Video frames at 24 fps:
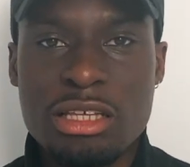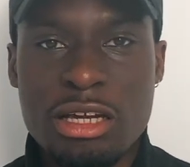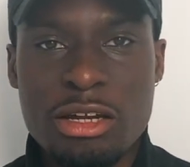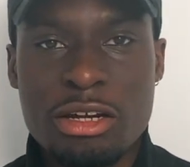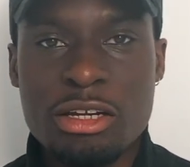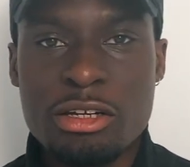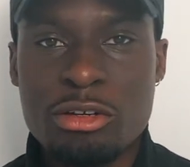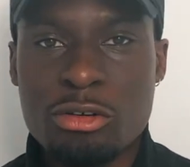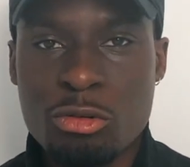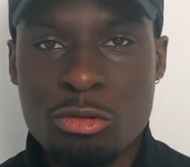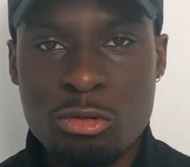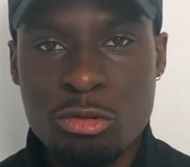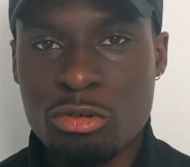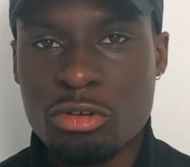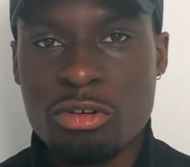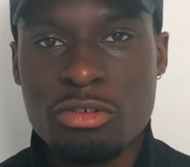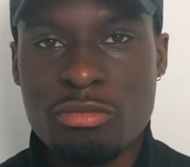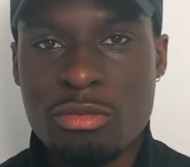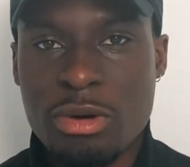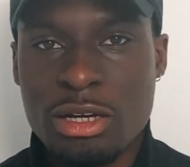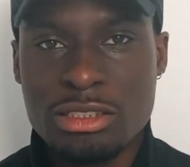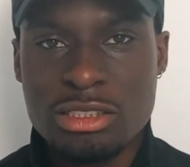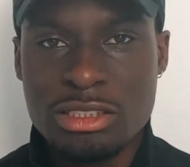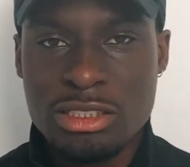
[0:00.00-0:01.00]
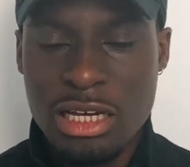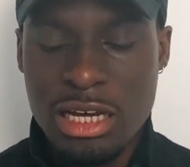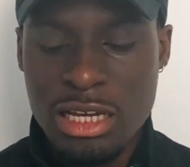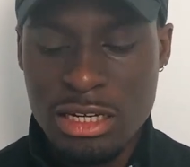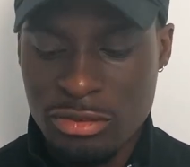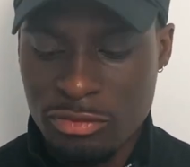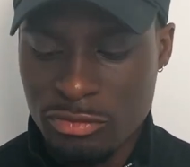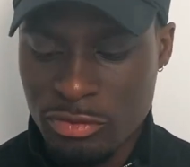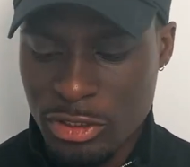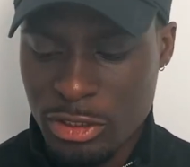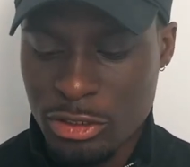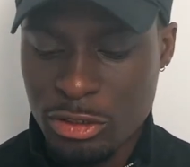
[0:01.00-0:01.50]
They're in all of my
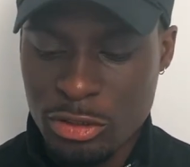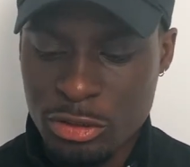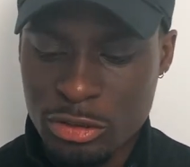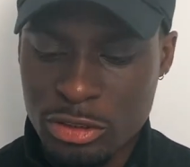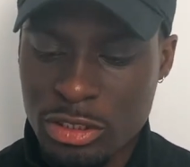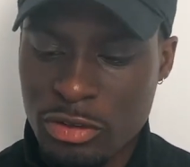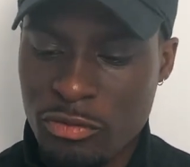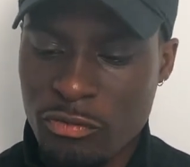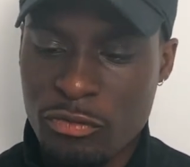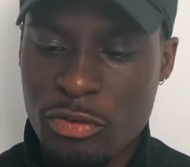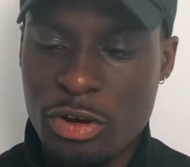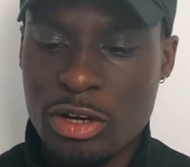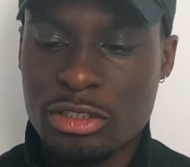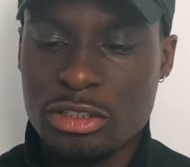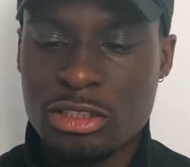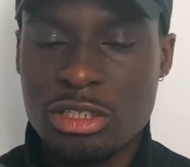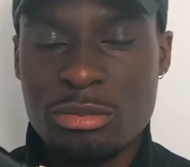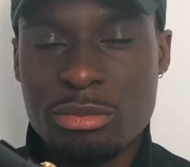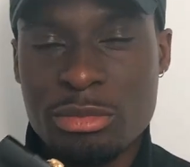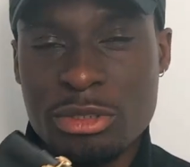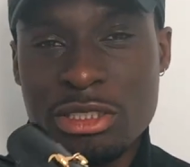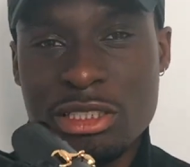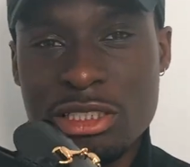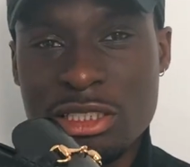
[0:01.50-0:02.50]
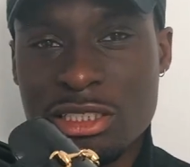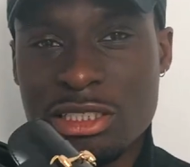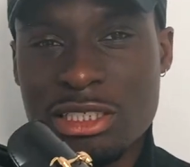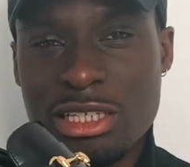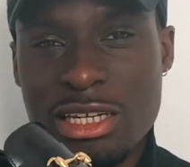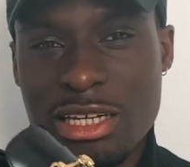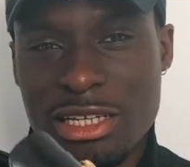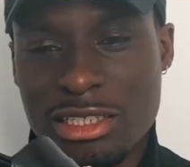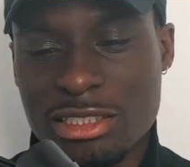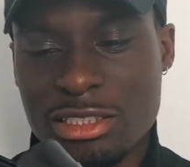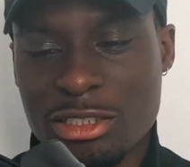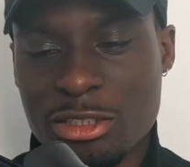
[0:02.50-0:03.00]
styling videos, and first up is these
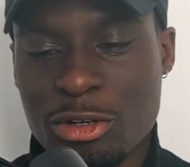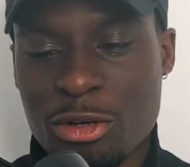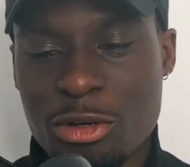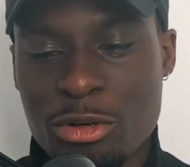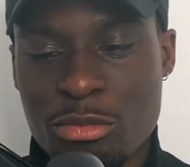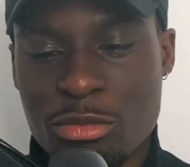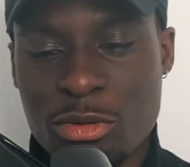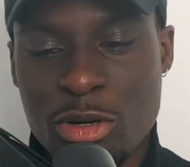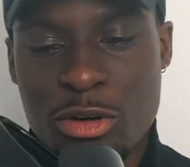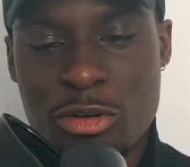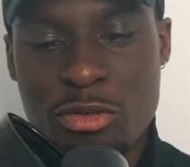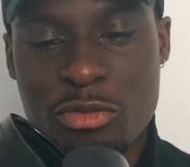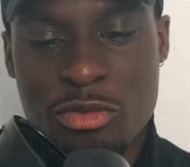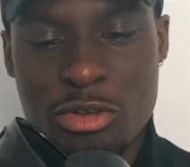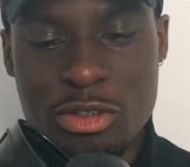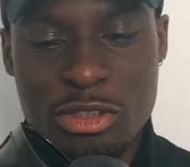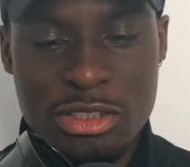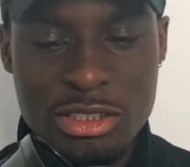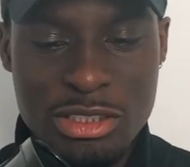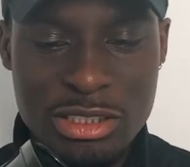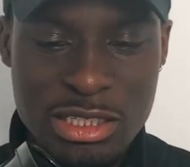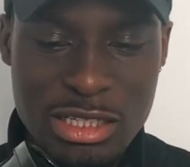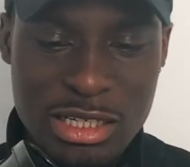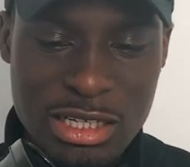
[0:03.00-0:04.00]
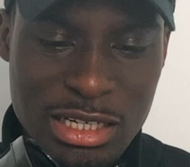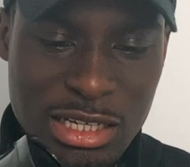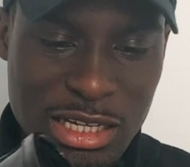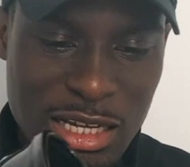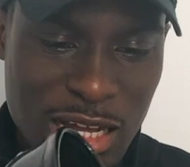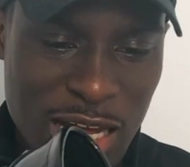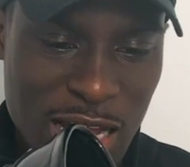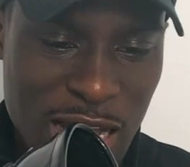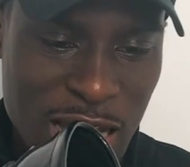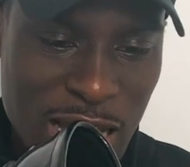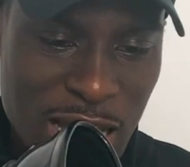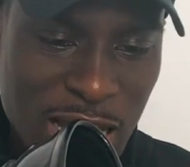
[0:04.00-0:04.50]
Selected Home loafers,
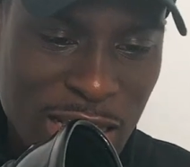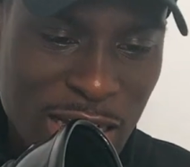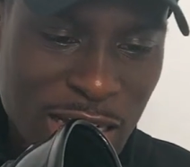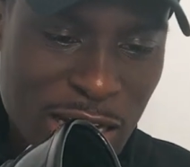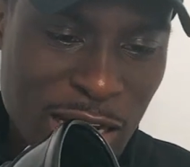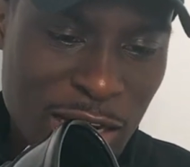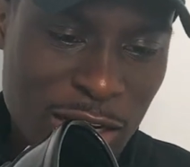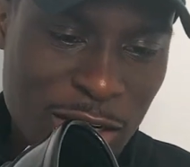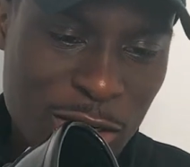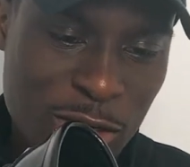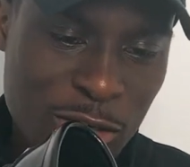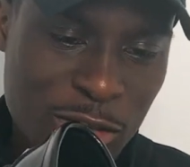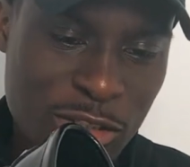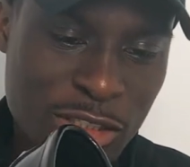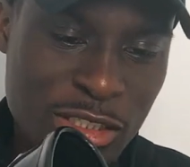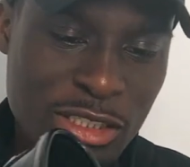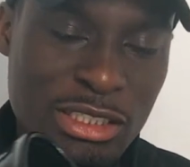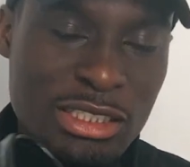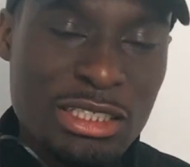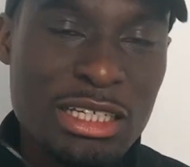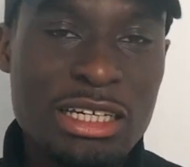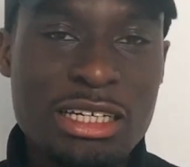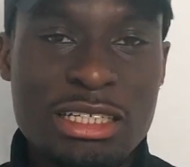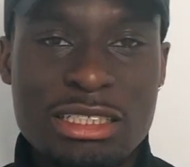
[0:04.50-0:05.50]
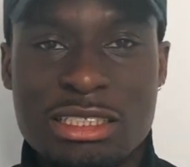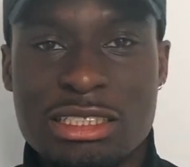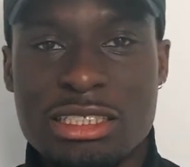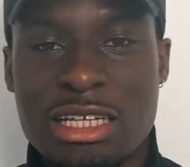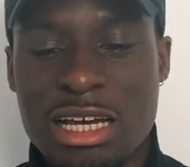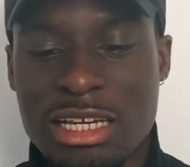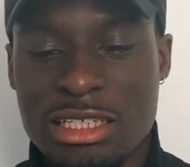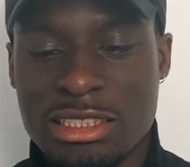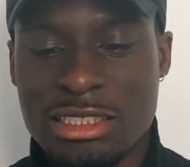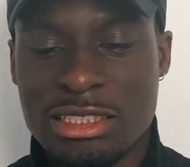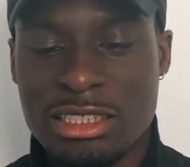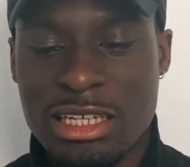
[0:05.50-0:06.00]
and I got these in a
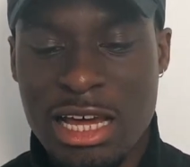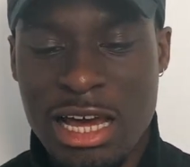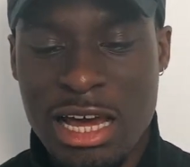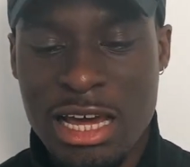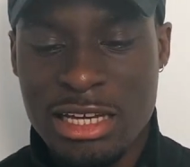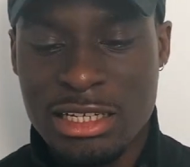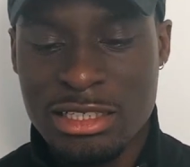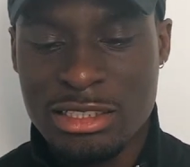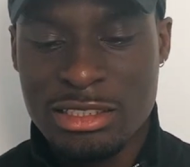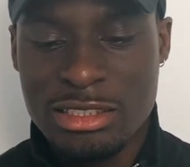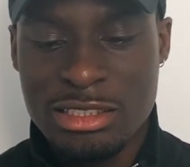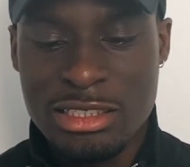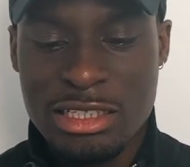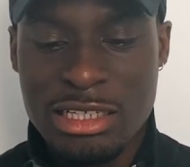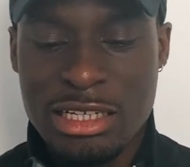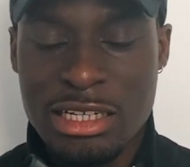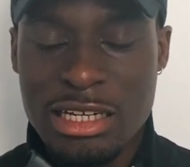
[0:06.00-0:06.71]
size 9,